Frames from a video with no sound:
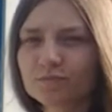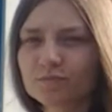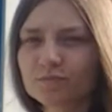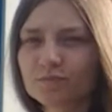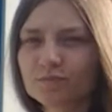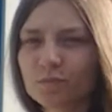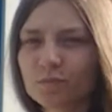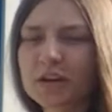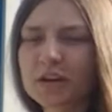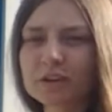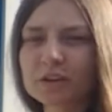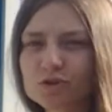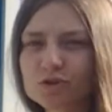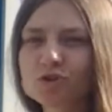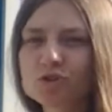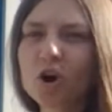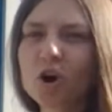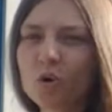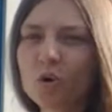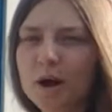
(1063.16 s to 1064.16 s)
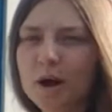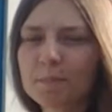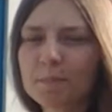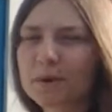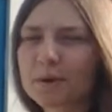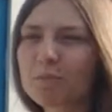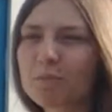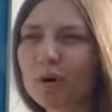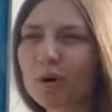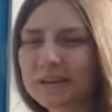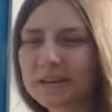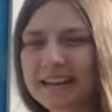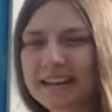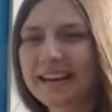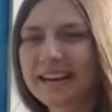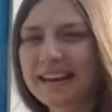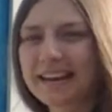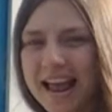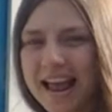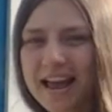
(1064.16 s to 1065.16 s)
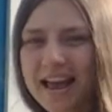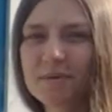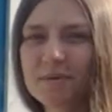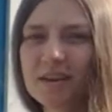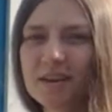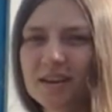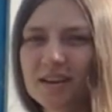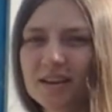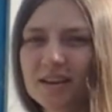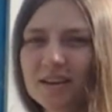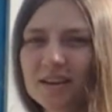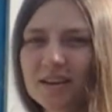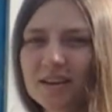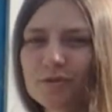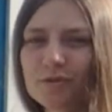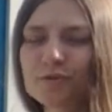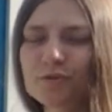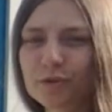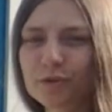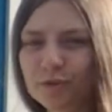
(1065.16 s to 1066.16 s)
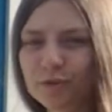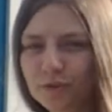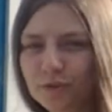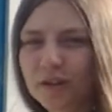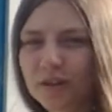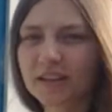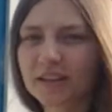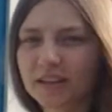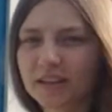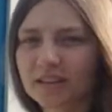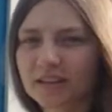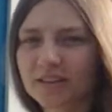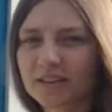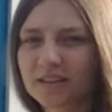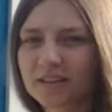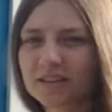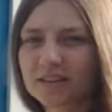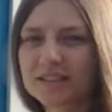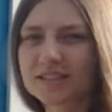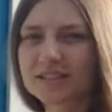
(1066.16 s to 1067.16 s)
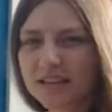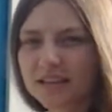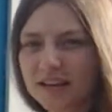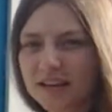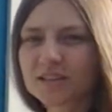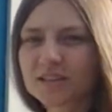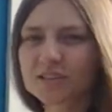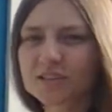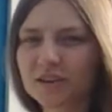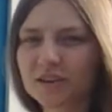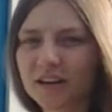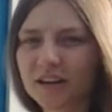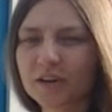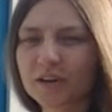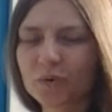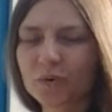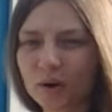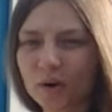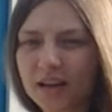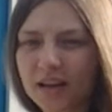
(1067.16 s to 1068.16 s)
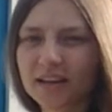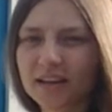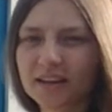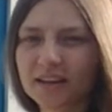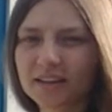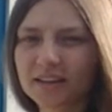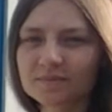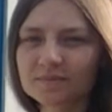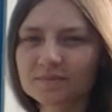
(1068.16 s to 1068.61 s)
We can show up in a more dynamic, fulfilling, satisfying way.